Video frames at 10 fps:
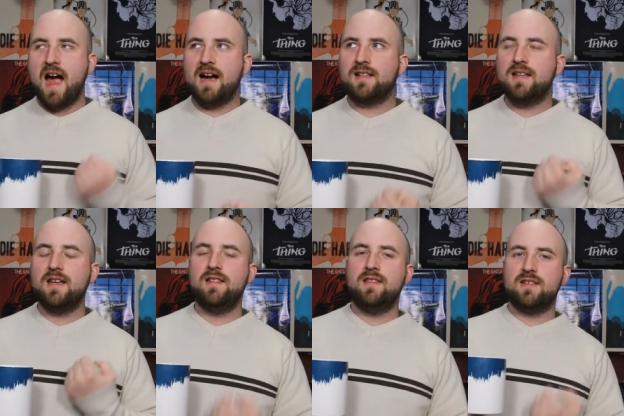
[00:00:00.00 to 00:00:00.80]

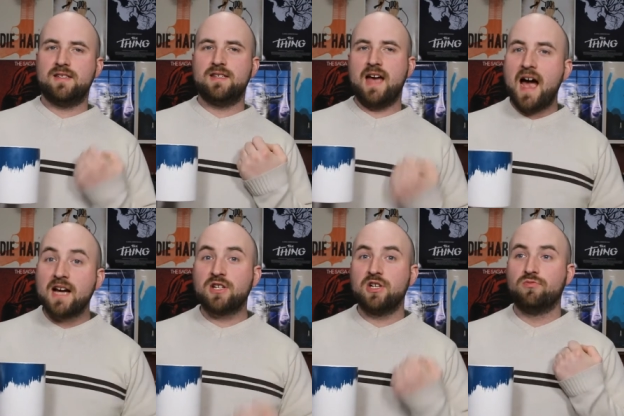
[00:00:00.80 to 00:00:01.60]
acting in this is
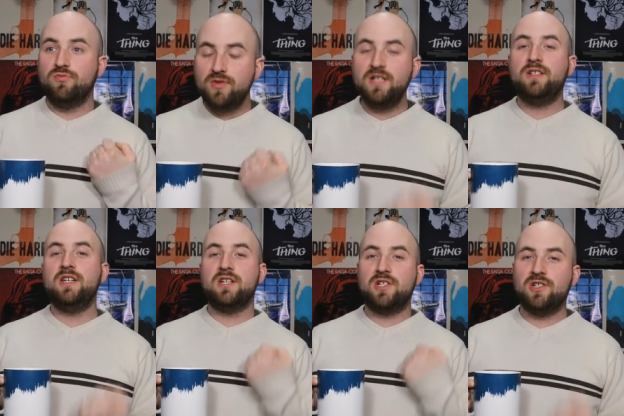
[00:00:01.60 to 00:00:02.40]
actually
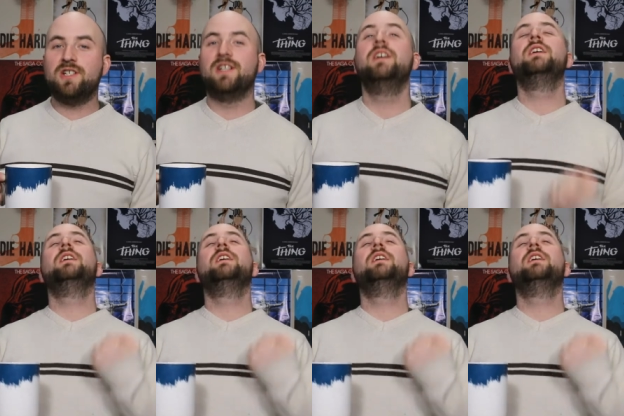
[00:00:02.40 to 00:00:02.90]
really good.